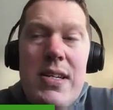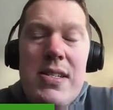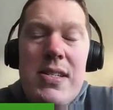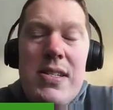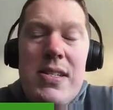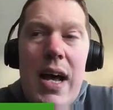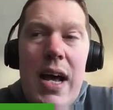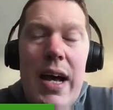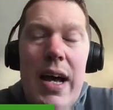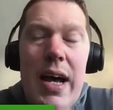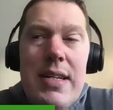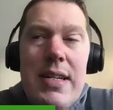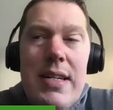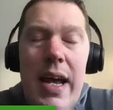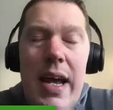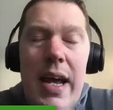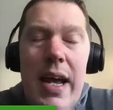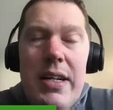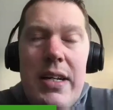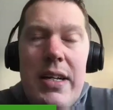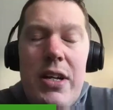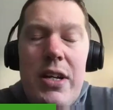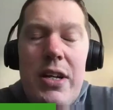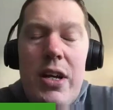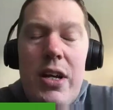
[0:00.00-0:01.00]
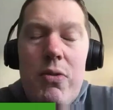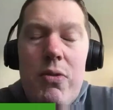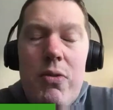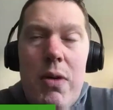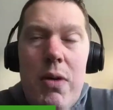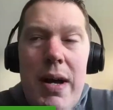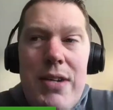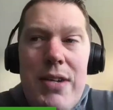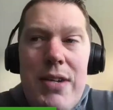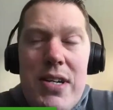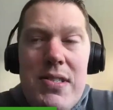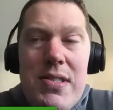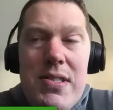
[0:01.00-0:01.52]
when he signs a
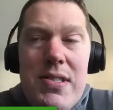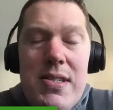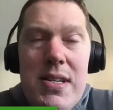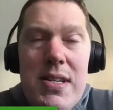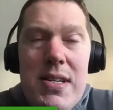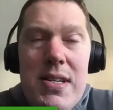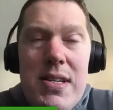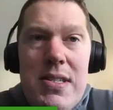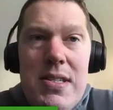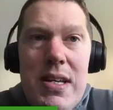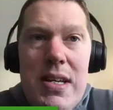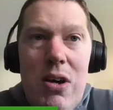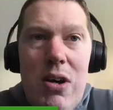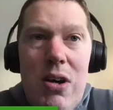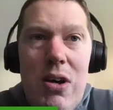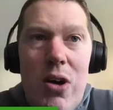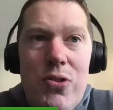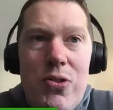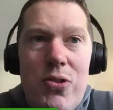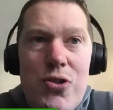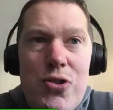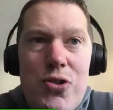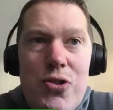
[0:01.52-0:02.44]
new Manchester City